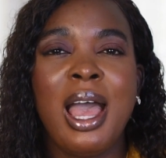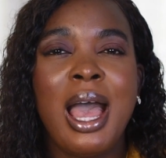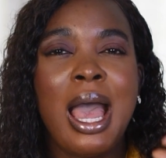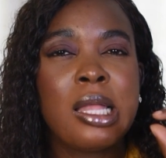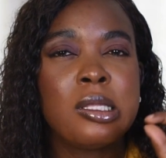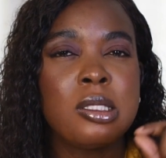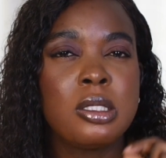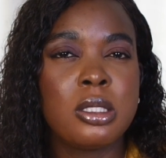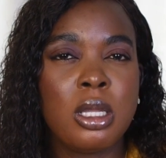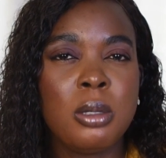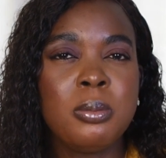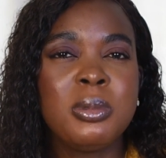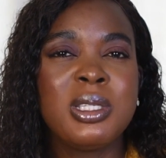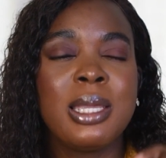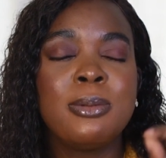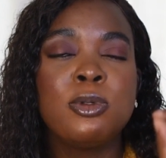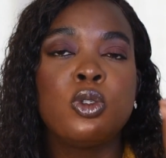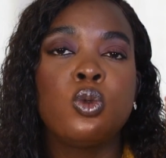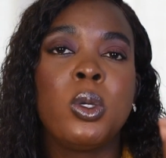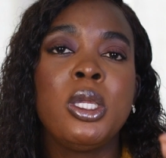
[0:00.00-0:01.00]
And
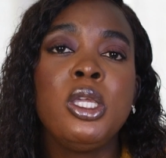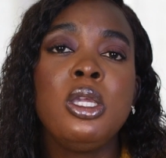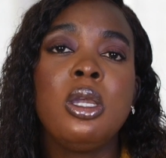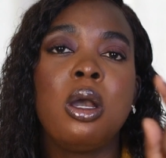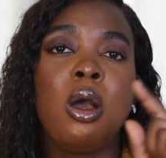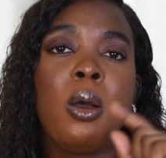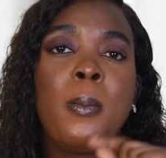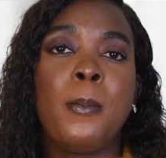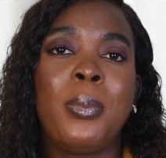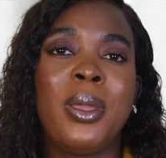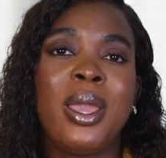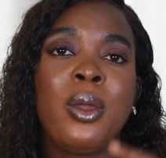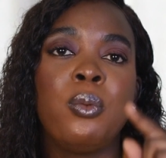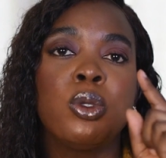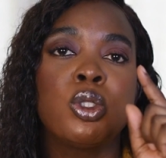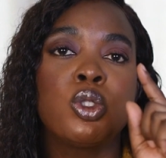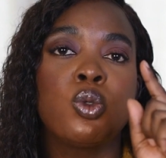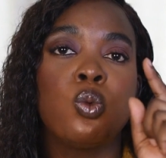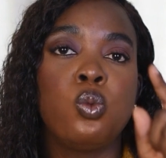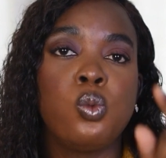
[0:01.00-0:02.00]
sometimes when you compare
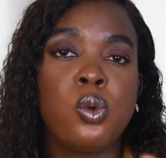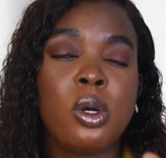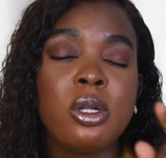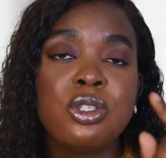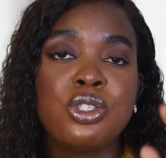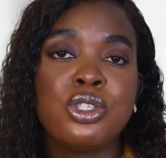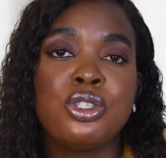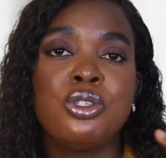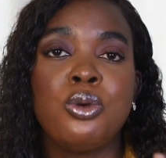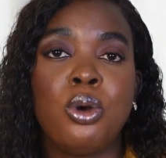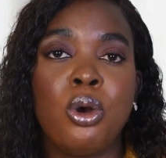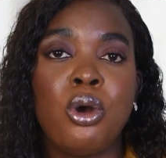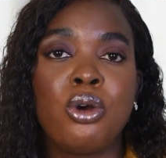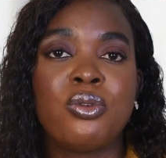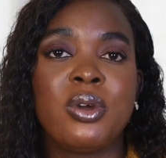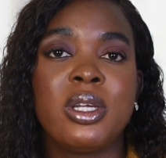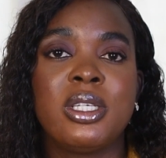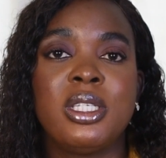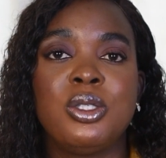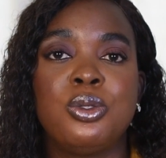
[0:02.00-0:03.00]
with what you
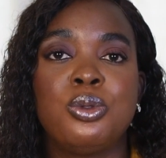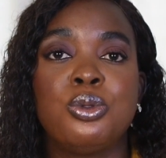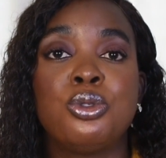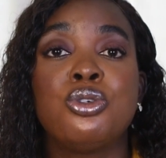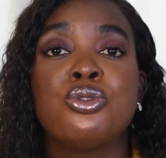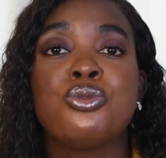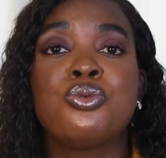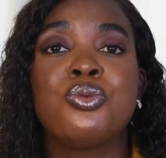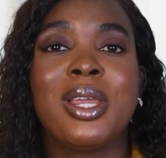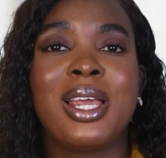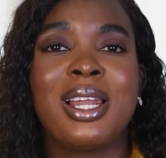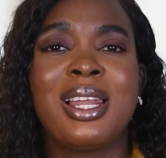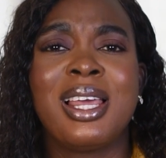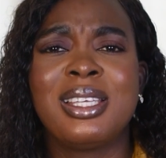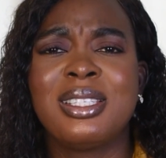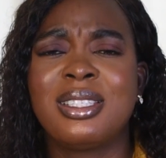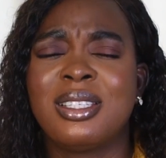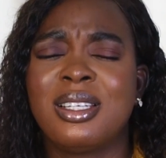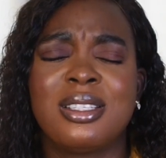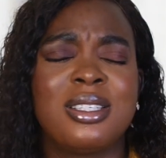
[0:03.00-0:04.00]
already do, you
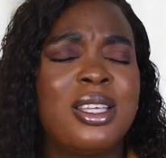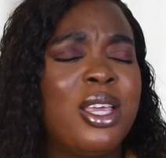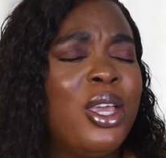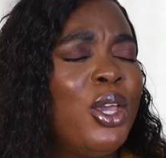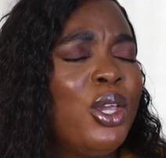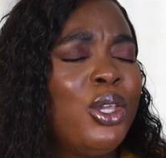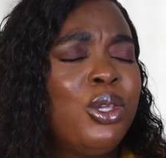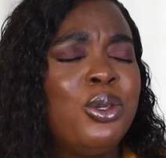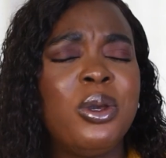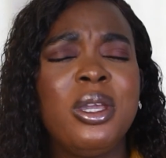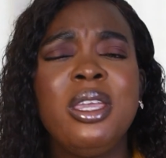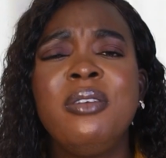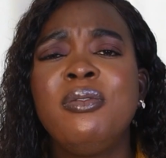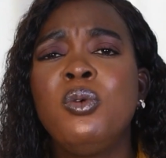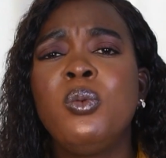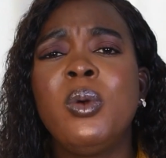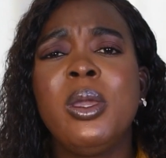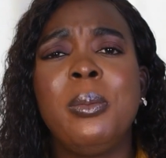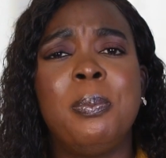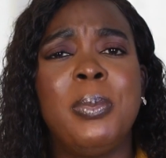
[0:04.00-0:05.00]
realize that you're
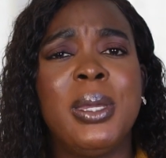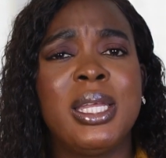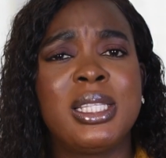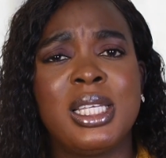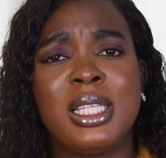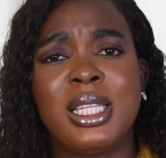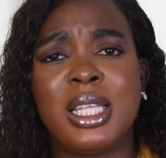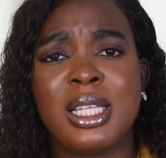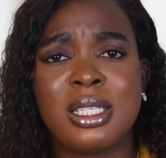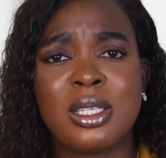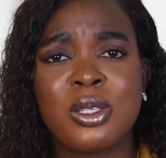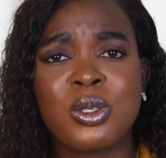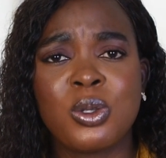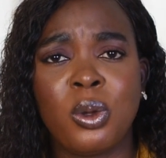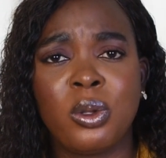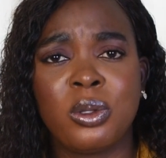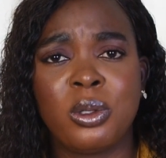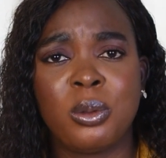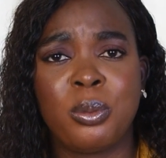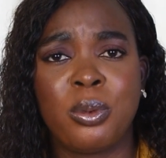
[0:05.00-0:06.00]
even way better than this
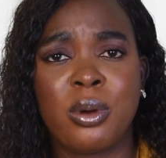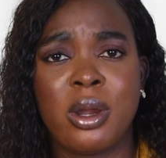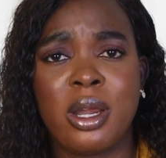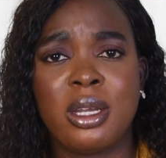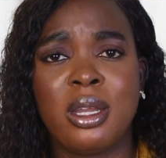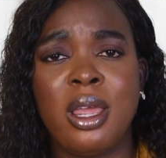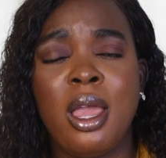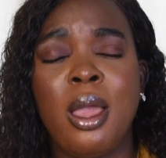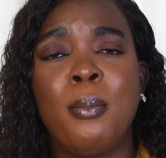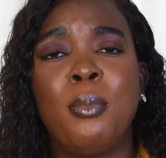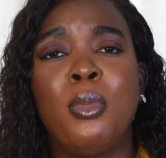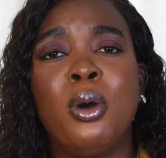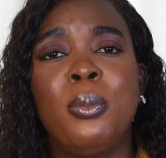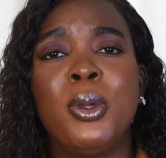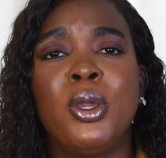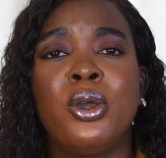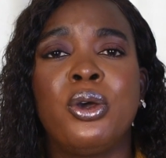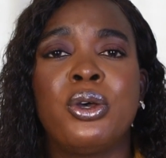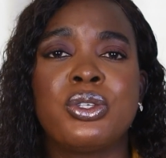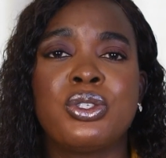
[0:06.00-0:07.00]
other brand. But
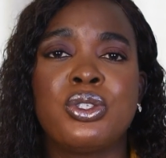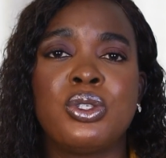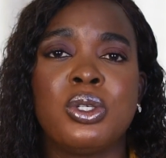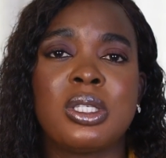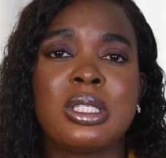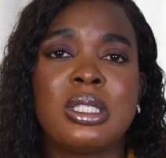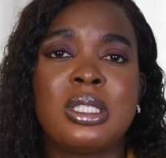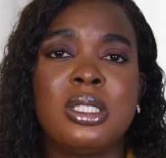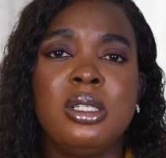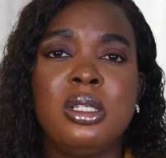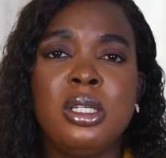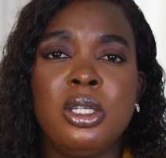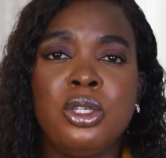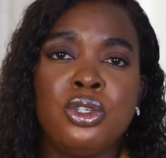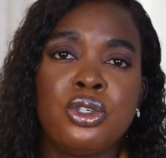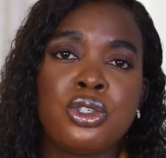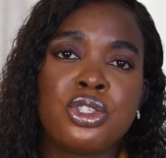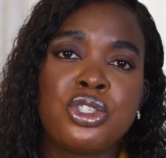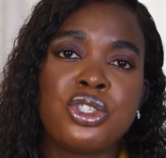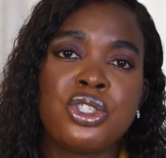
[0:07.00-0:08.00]
because you're still in
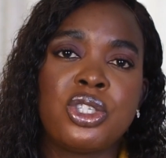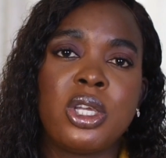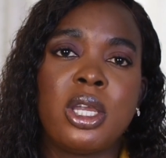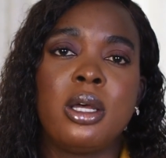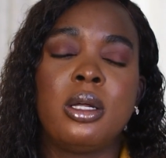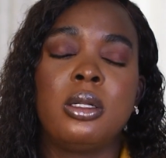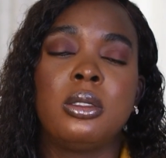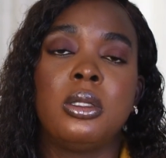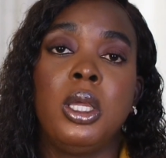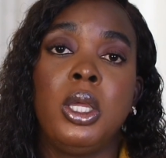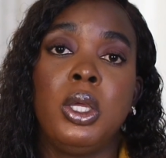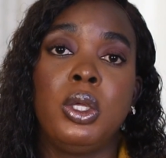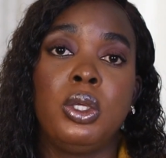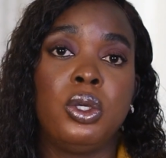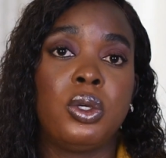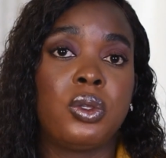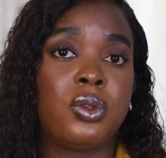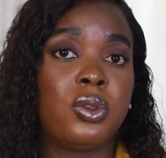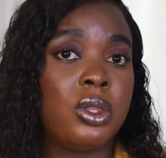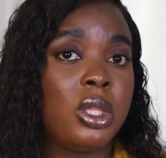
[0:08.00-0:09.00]
your shell,
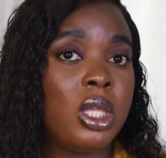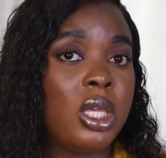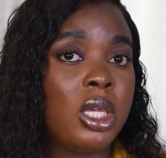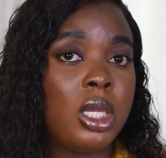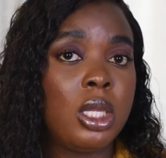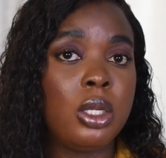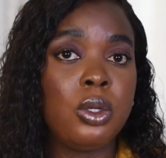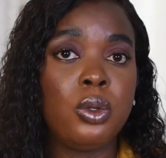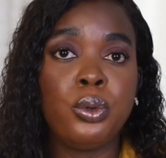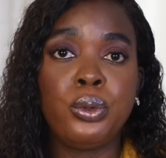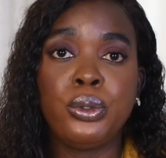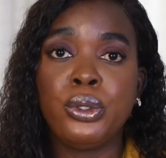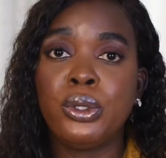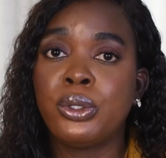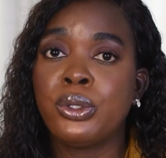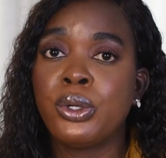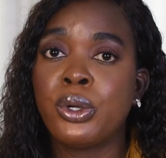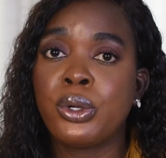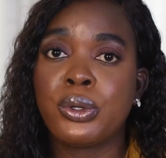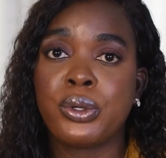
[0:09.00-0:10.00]
you're thinking, oh,
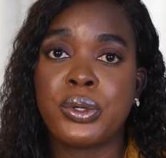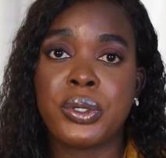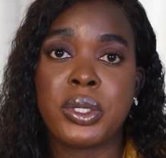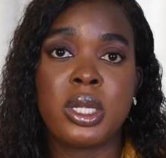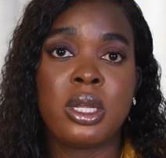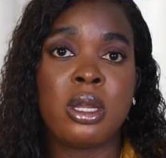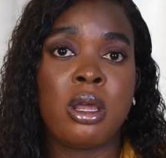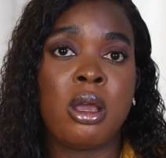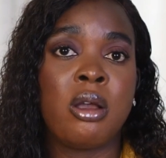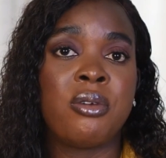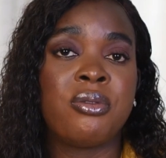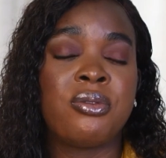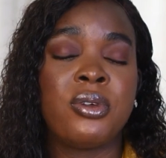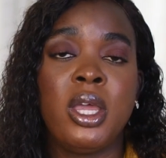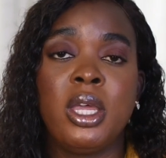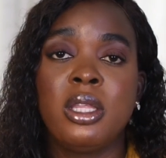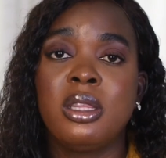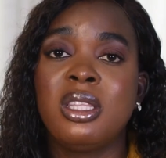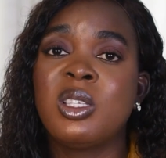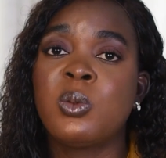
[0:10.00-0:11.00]
you're not good enough.
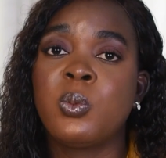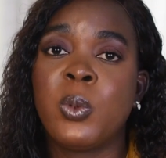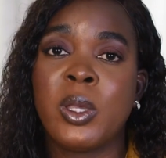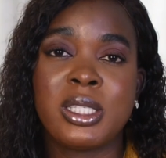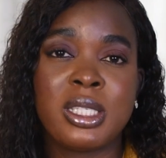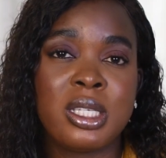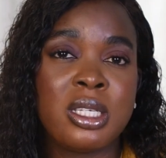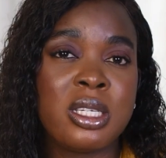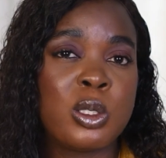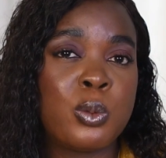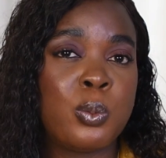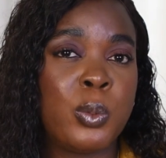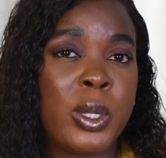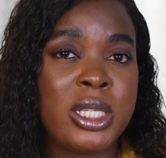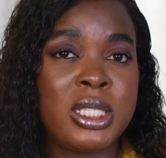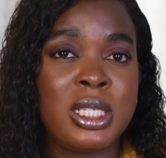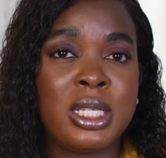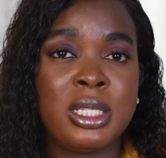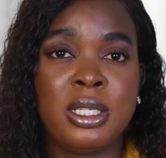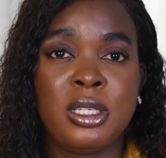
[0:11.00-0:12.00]
This person is
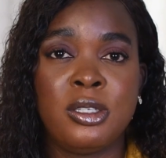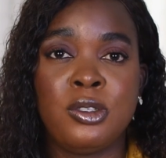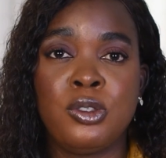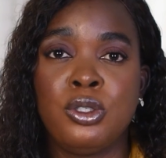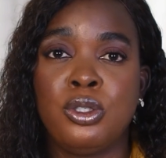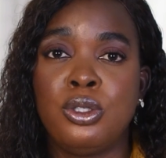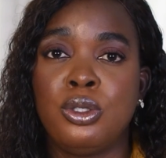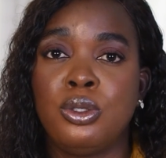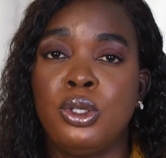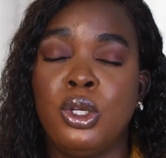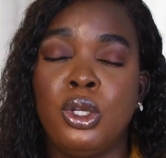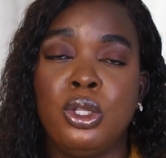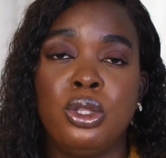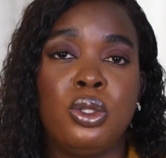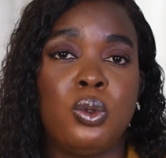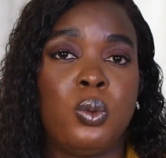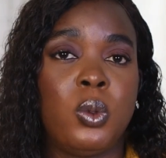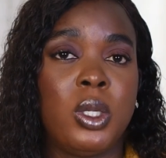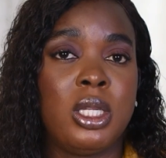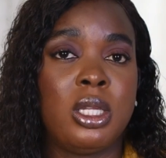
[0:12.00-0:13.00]
better than you.
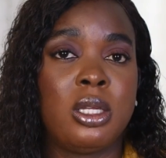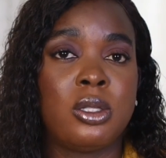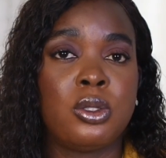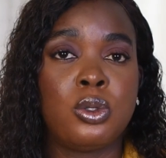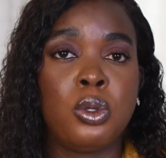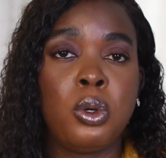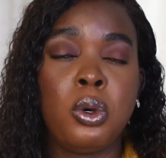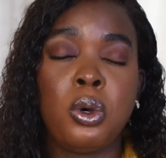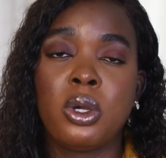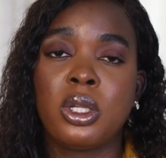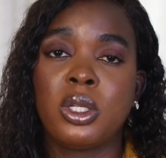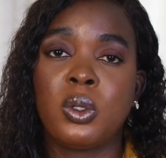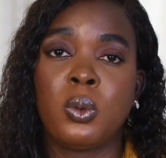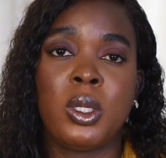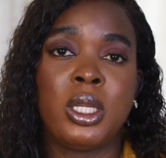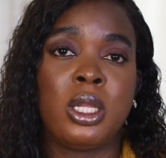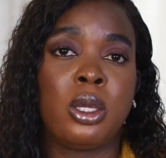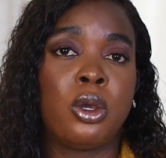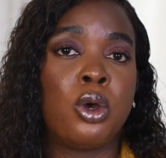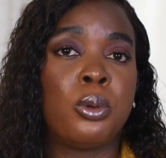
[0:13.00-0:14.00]
The way they talk, the
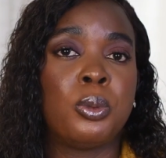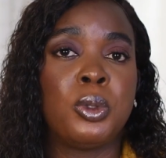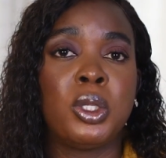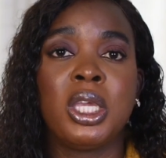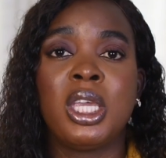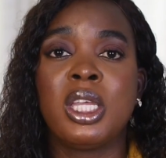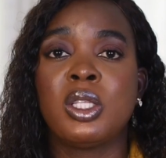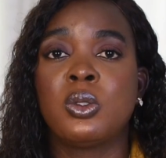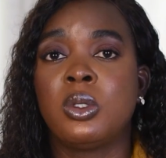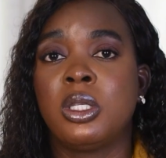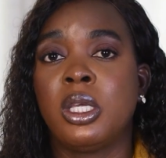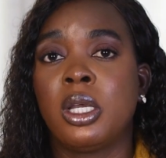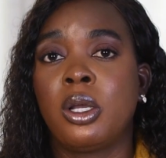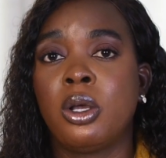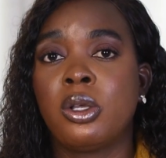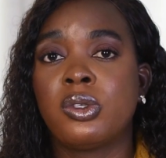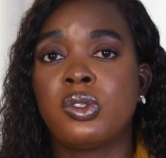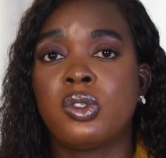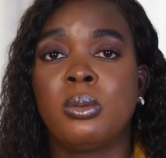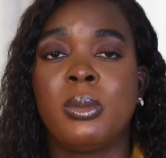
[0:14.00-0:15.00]
way they communicate with their
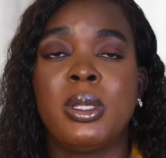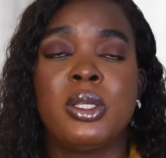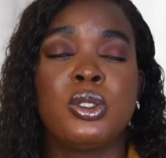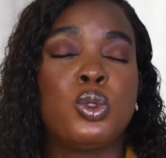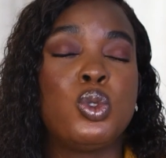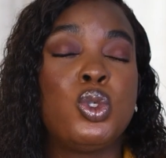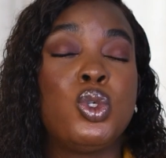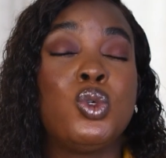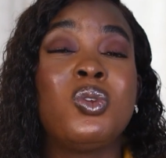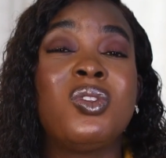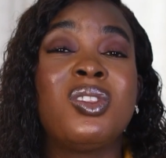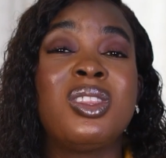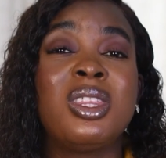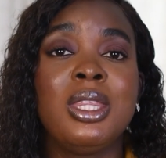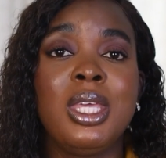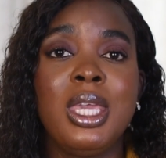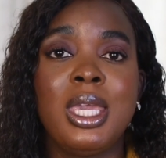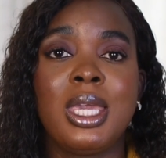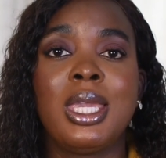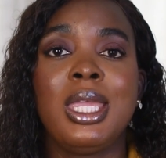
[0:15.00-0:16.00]
customers, you
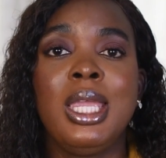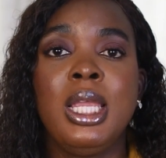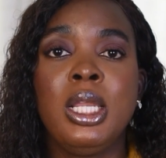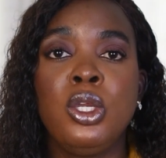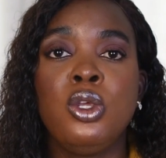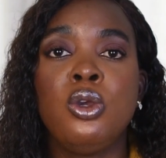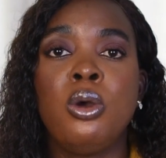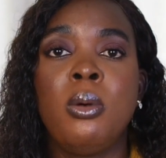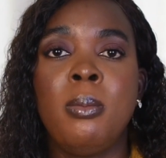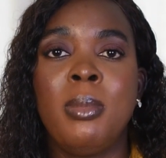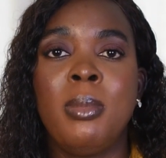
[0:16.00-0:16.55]
think in your